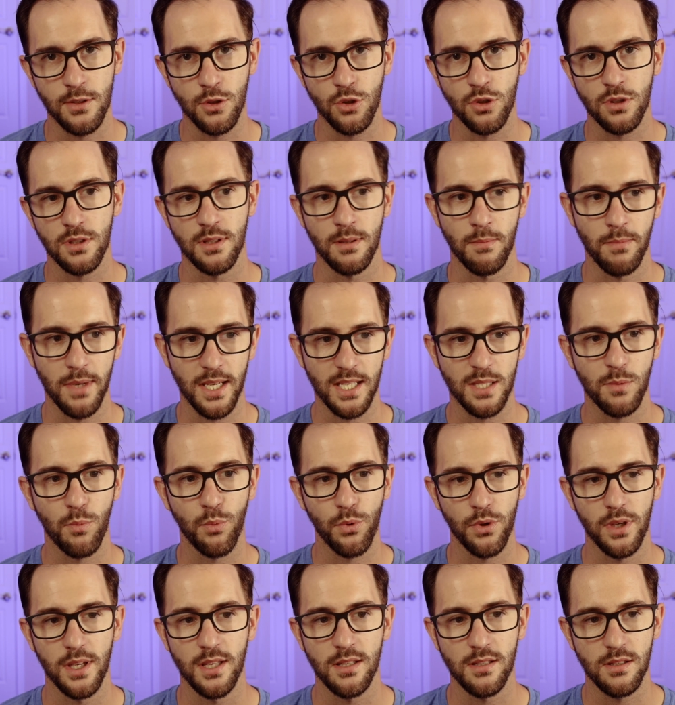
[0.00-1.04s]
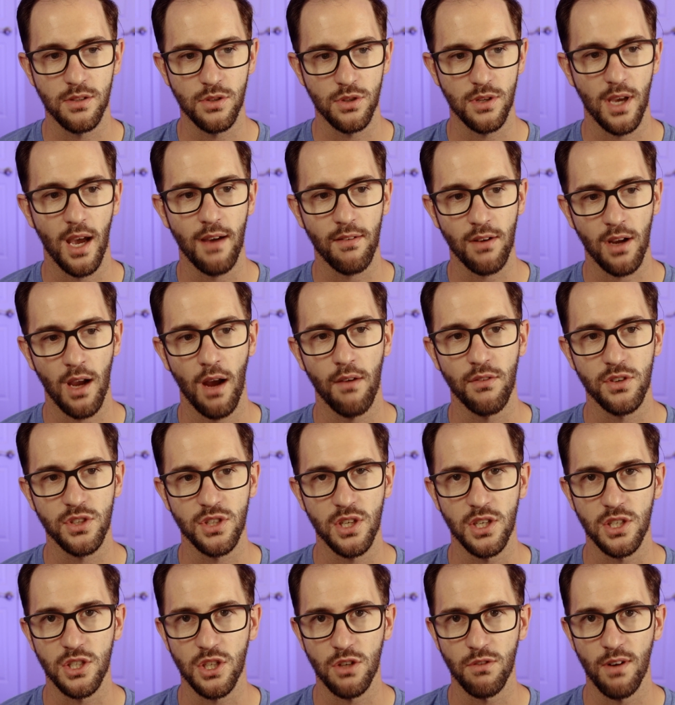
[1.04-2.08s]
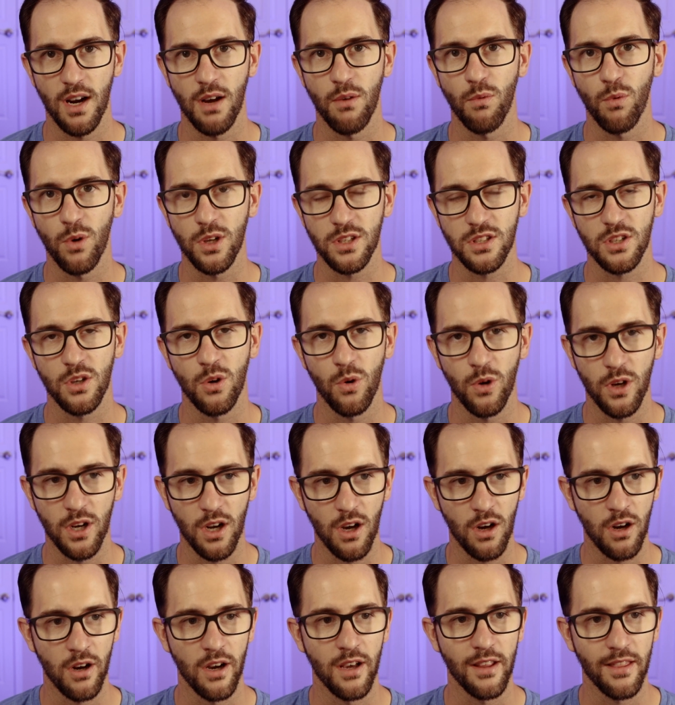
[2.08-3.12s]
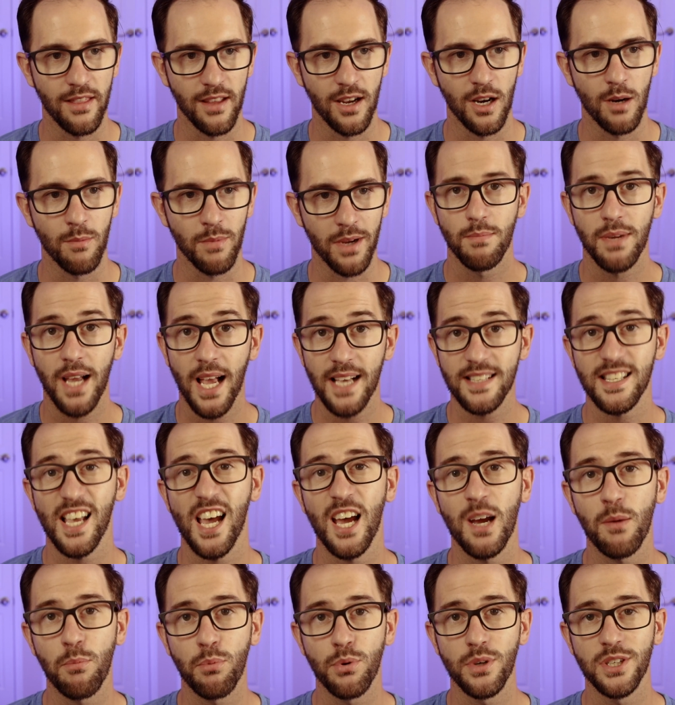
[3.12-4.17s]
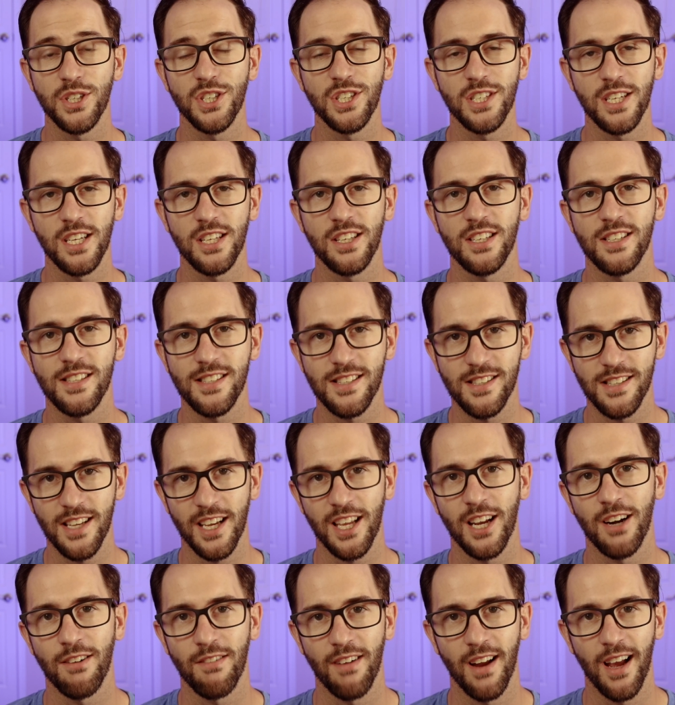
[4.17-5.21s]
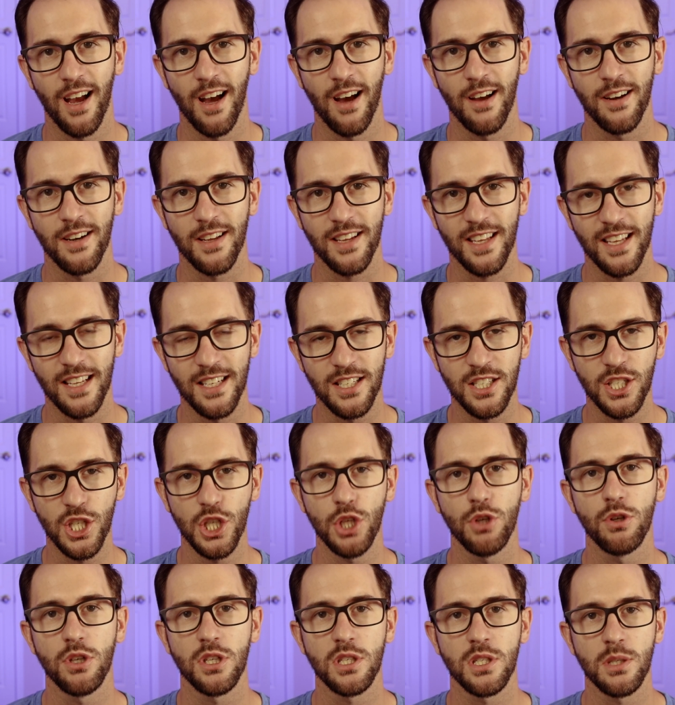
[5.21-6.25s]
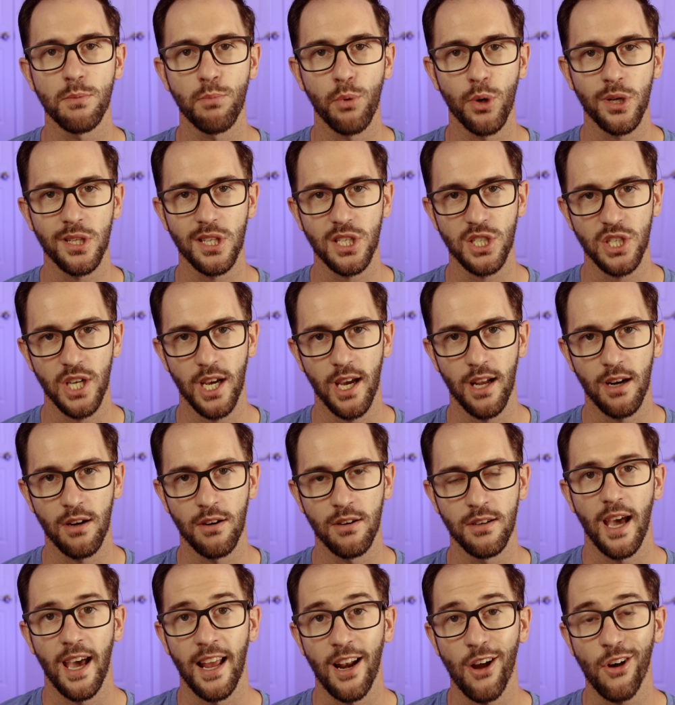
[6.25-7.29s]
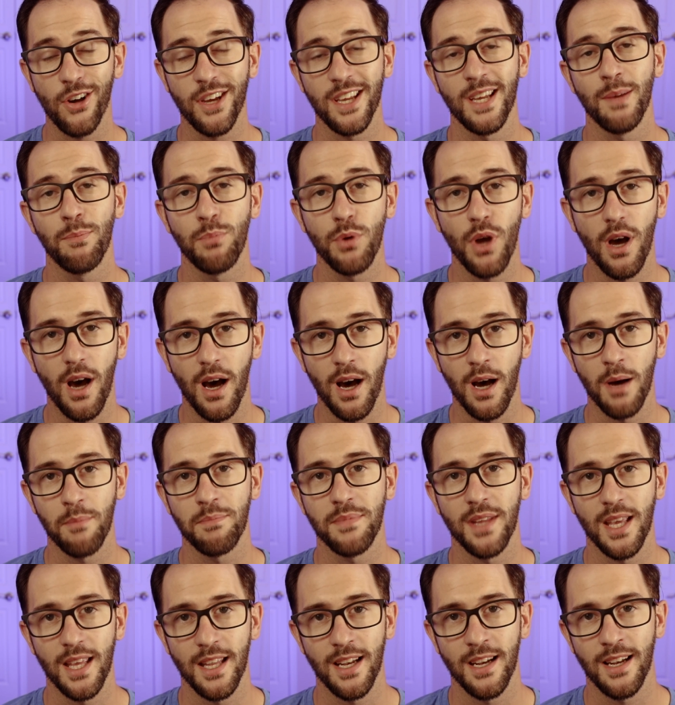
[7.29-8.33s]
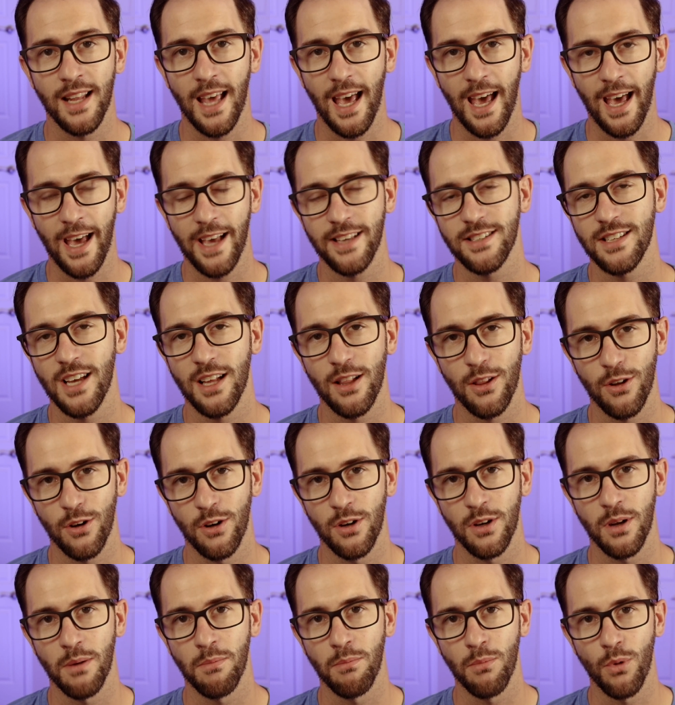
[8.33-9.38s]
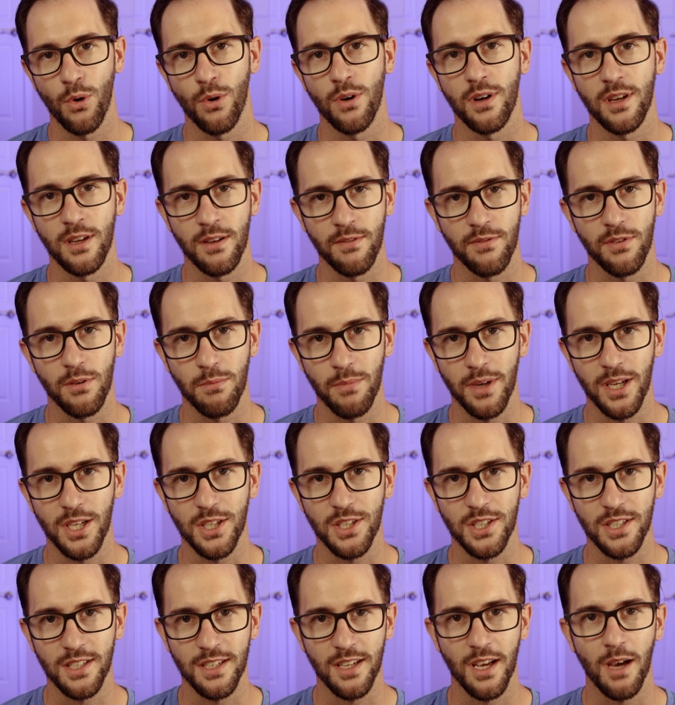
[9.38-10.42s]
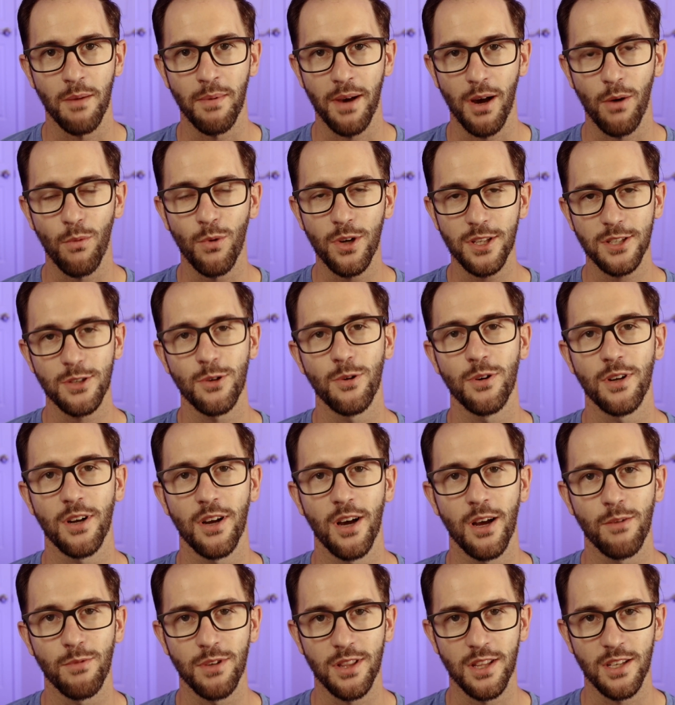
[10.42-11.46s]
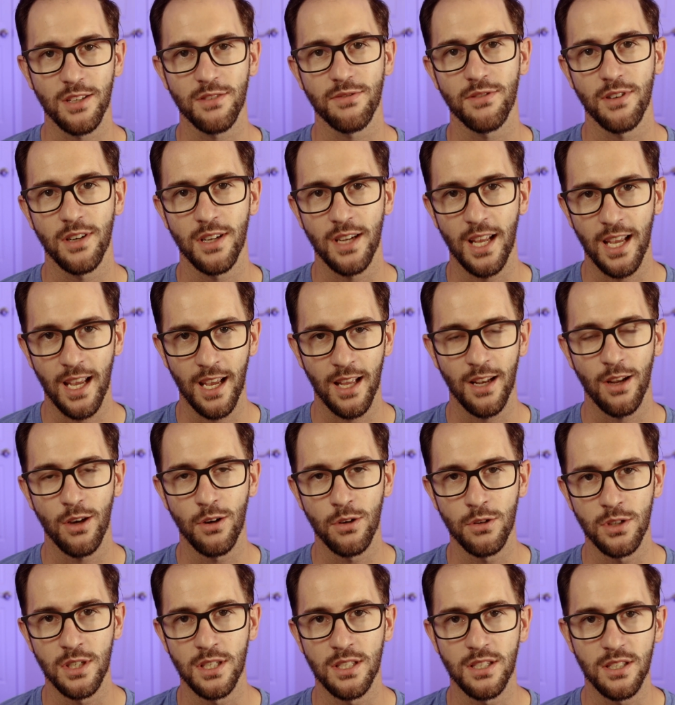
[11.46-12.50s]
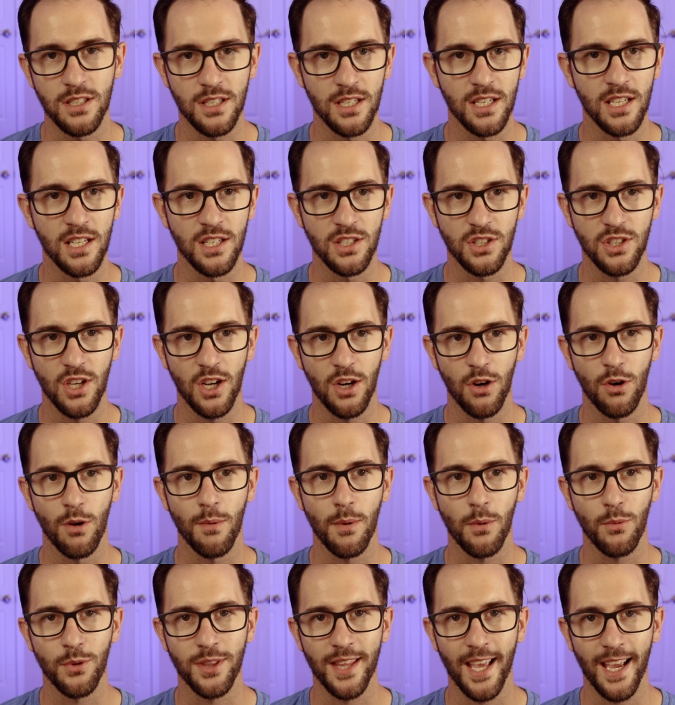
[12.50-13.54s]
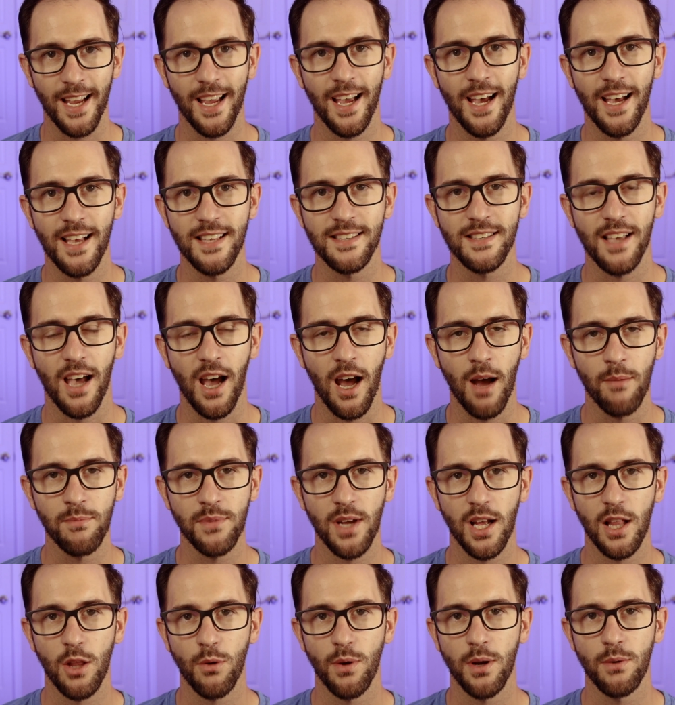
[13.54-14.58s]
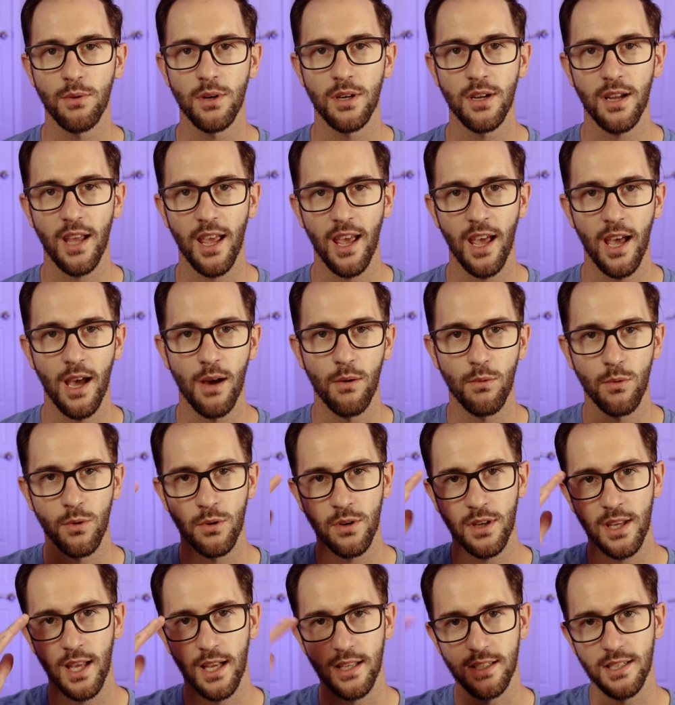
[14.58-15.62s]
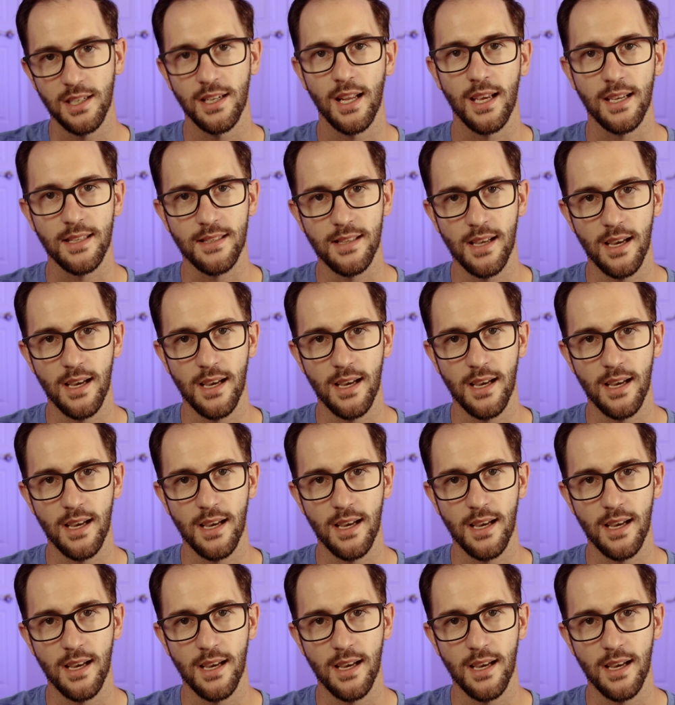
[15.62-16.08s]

Those are the best place to have a conversation around what's going on there. But guys, I appreciate you sticking around, continuing to support the channel, and I'll keep you updated as I learn more information about what's going on with this fund and ODC in general. But with that, guys, I'm Tyler Wayrung, and we'll catch you next